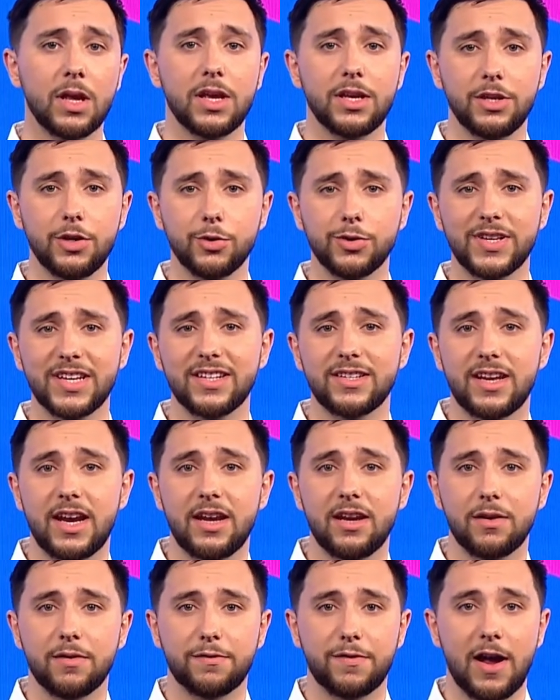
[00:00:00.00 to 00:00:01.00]
Using
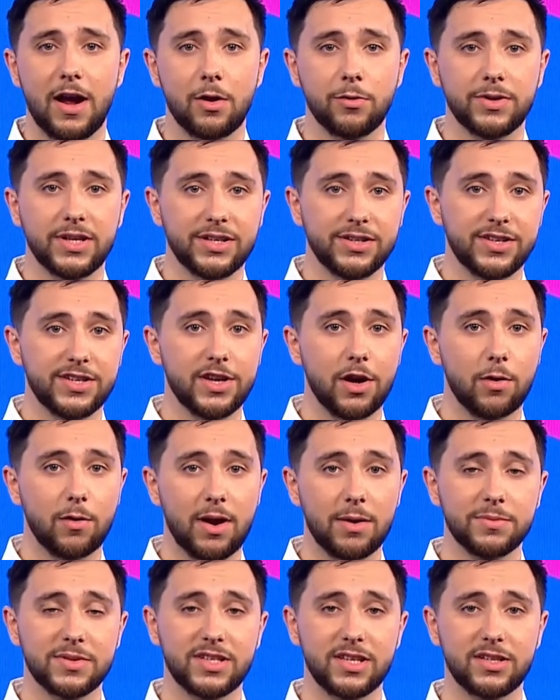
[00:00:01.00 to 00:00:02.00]
data found in
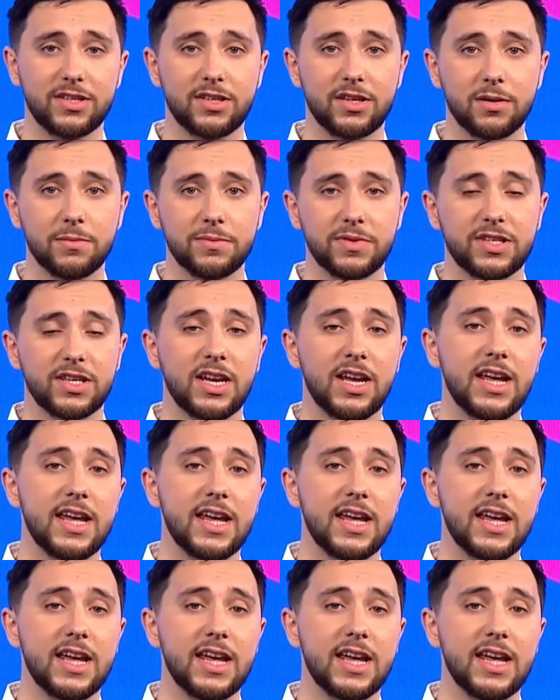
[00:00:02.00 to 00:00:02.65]
CRM systems,